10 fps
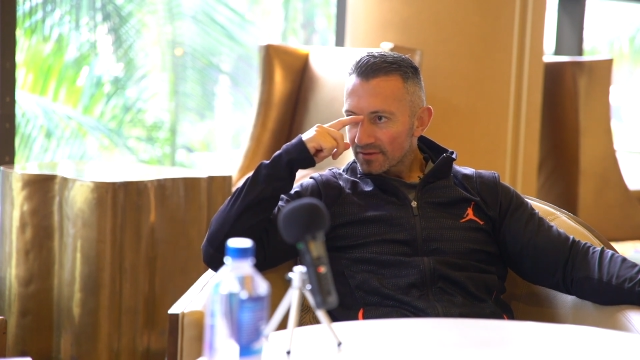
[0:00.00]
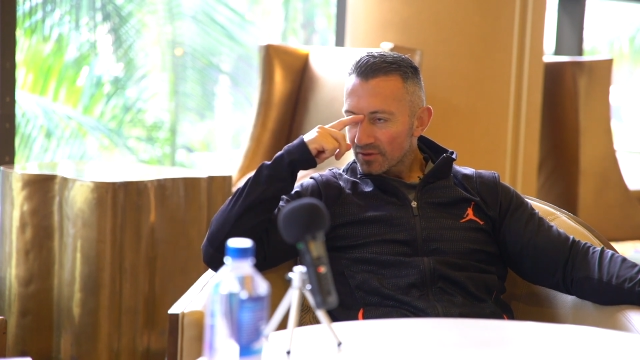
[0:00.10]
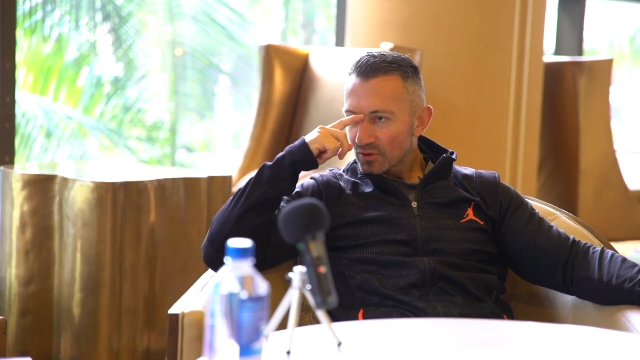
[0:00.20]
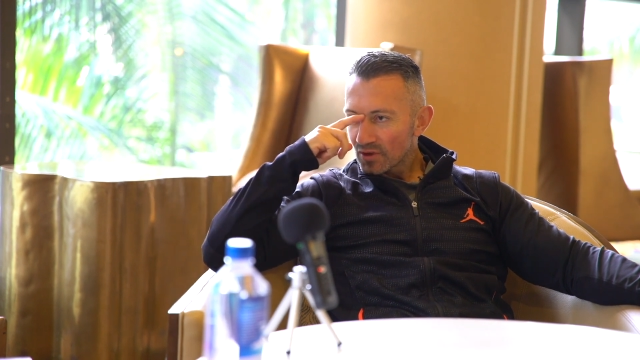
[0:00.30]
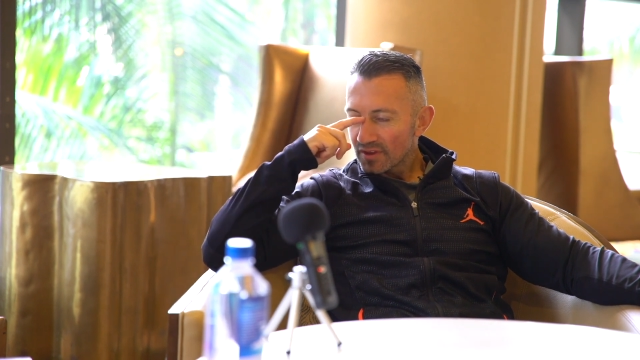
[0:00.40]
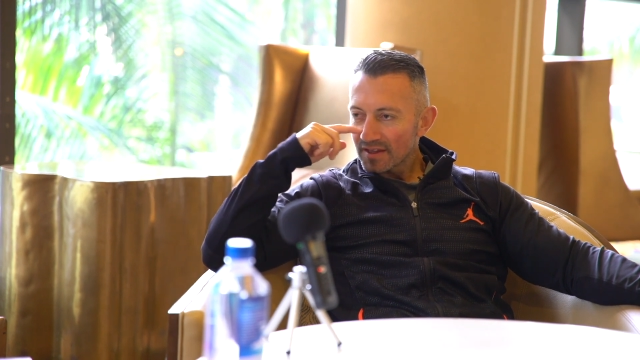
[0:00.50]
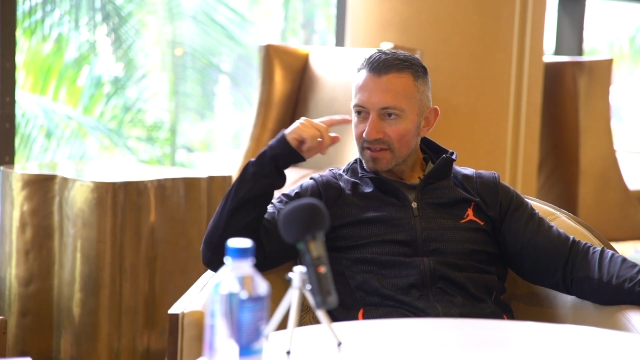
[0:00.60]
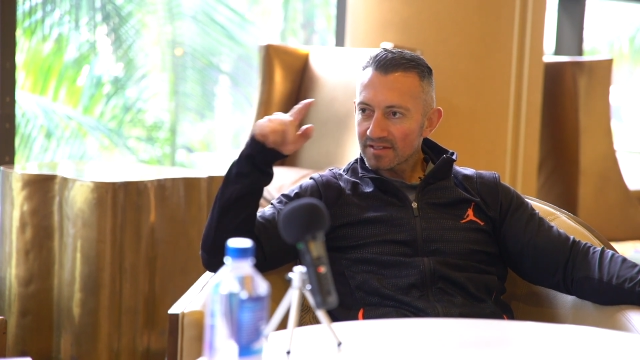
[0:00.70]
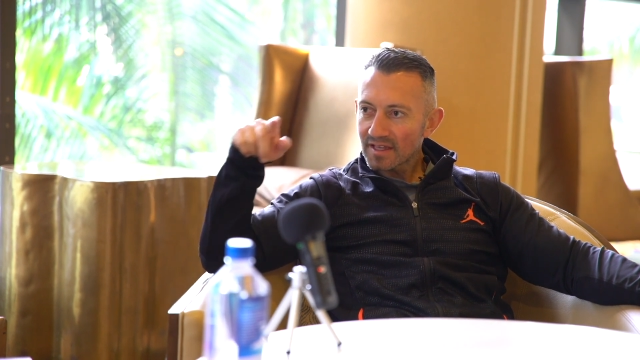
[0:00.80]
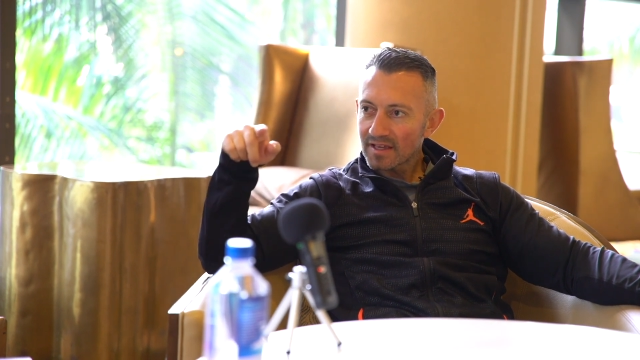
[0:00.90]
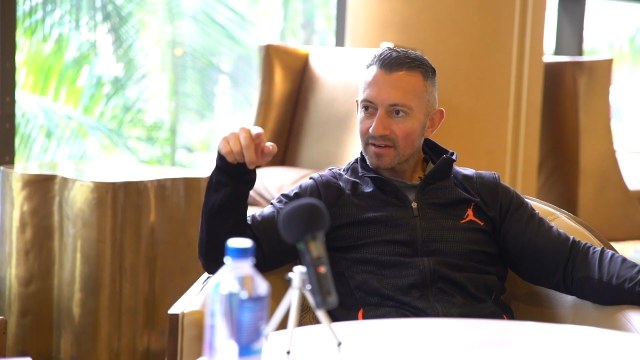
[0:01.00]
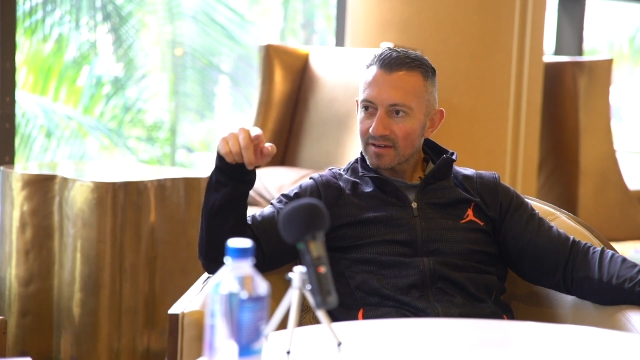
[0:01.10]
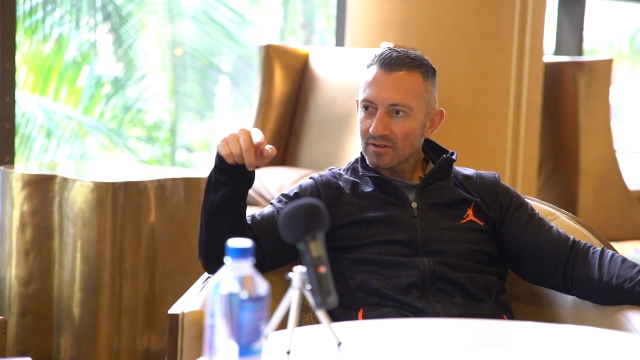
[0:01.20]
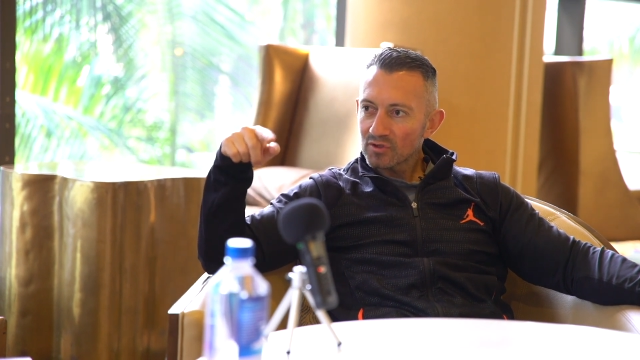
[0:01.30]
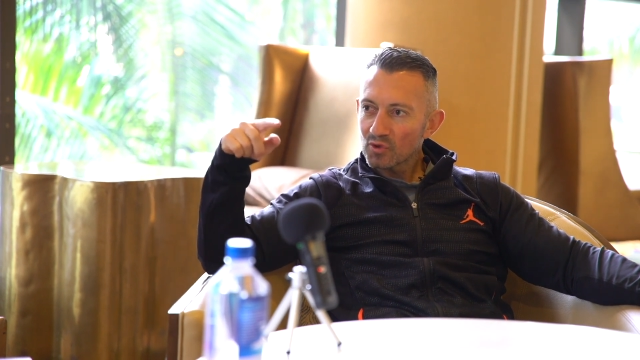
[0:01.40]
to do things that
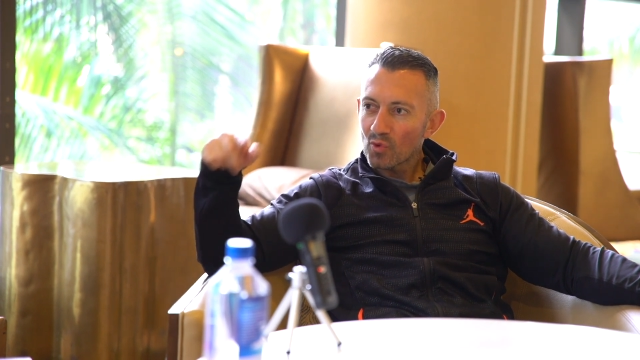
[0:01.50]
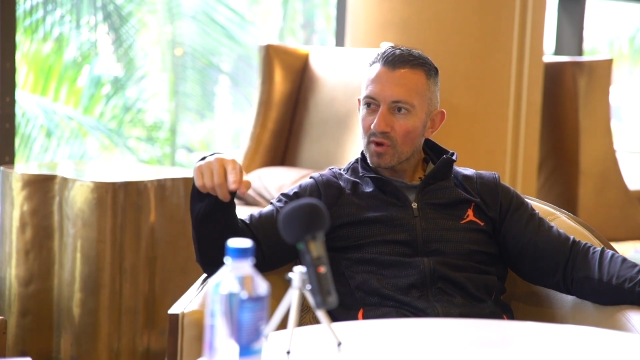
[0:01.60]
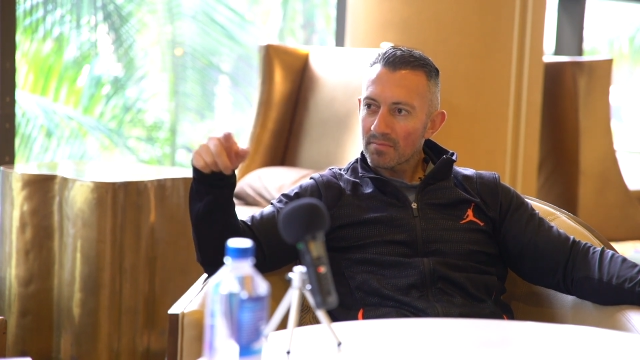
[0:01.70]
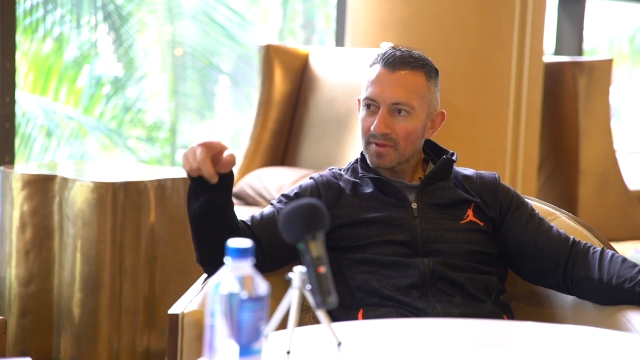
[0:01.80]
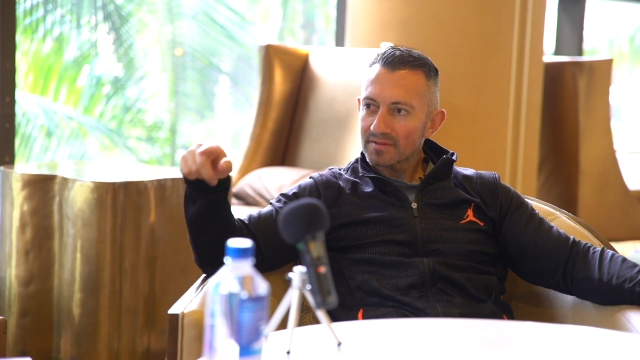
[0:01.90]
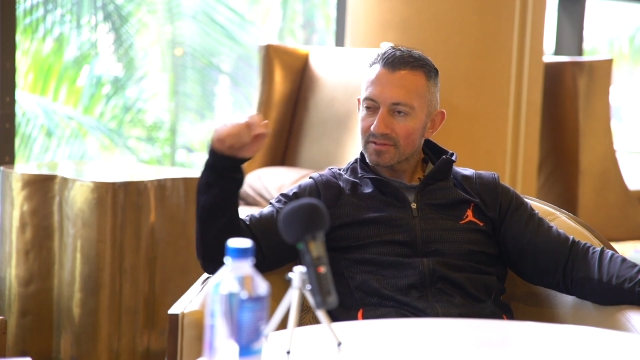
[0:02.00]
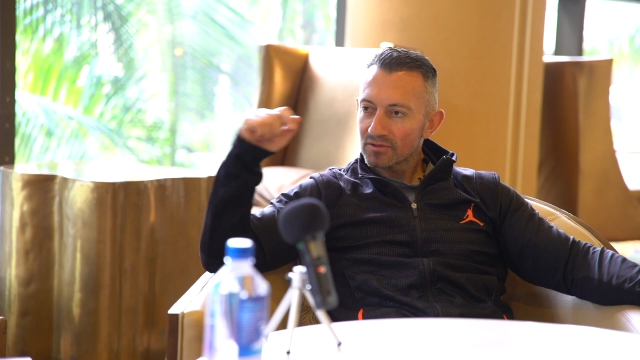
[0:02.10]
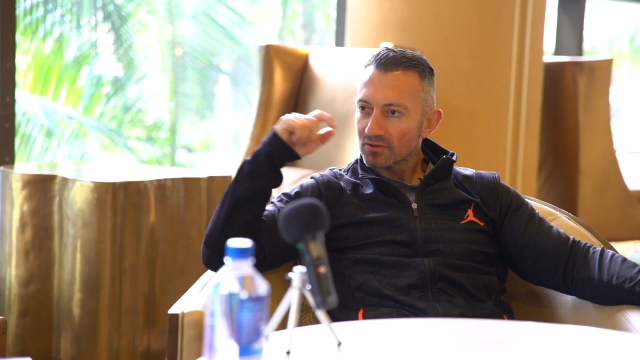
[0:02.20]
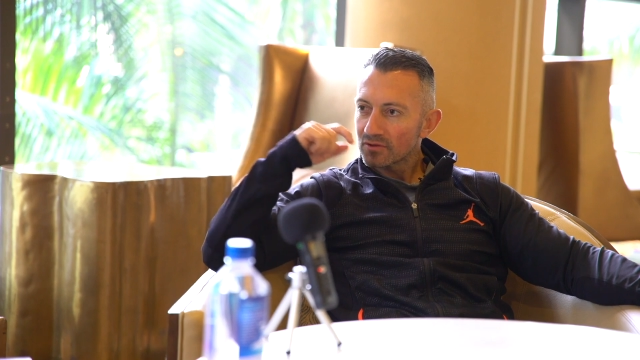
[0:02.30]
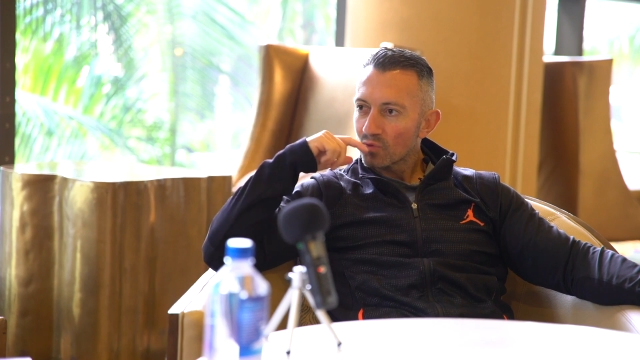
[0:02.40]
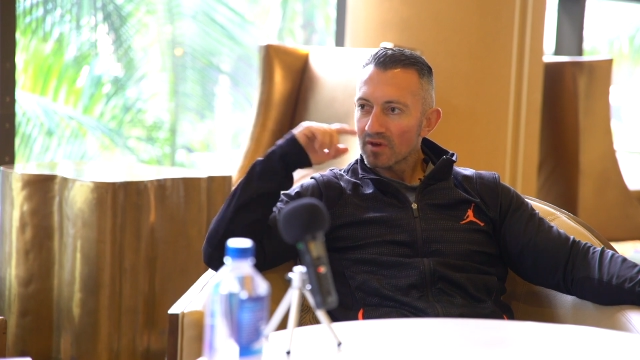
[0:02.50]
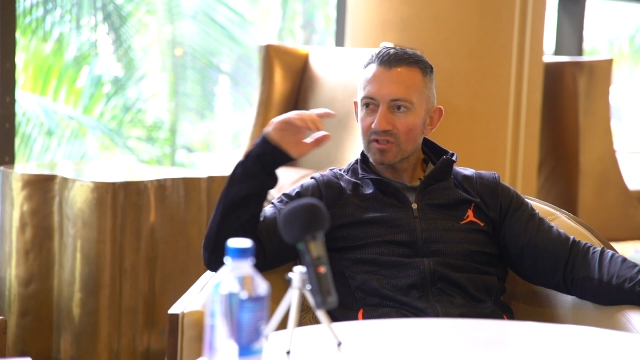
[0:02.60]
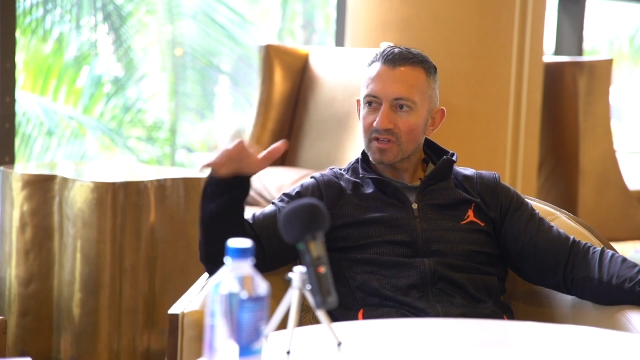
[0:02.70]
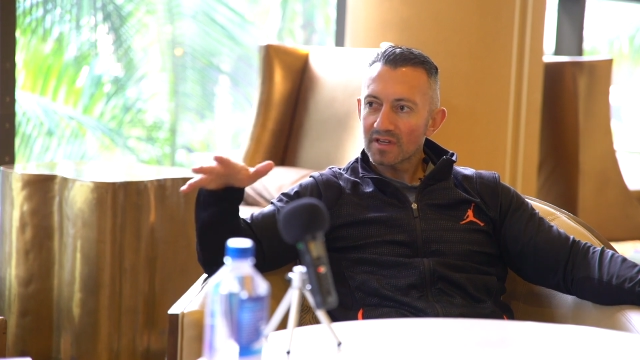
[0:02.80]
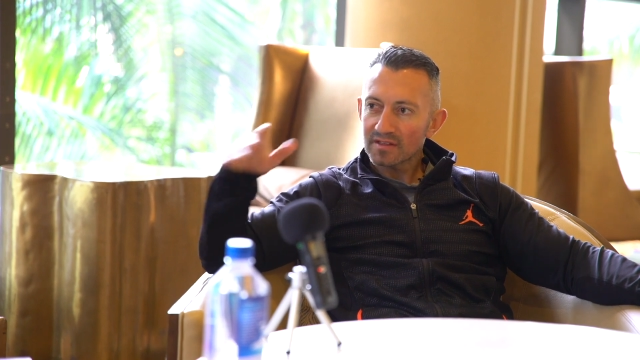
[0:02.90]
you weren't meant to do? Where
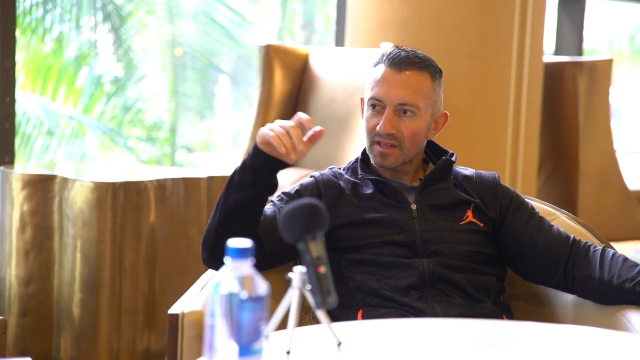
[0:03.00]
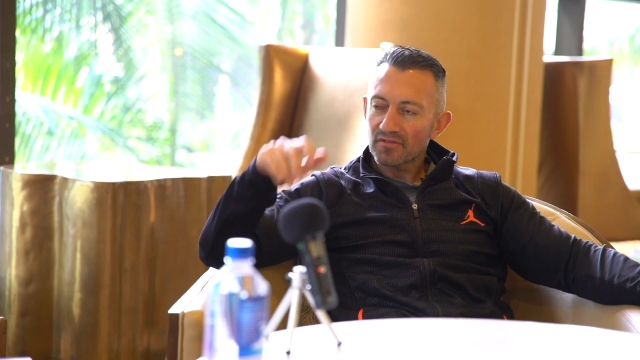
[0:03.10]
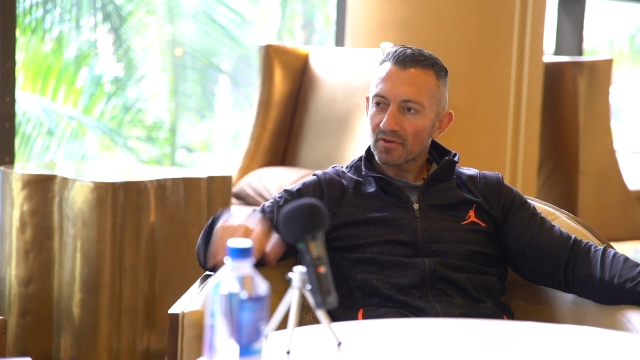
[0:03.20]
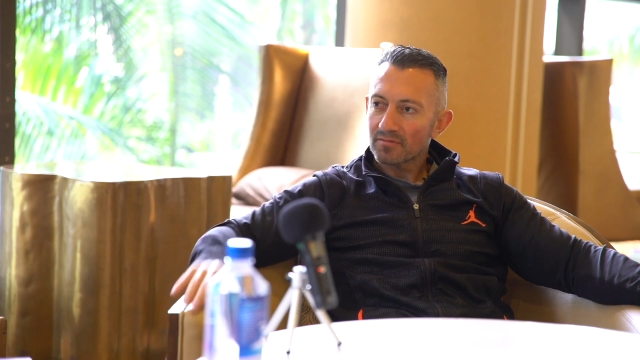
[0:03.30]
did you get that from?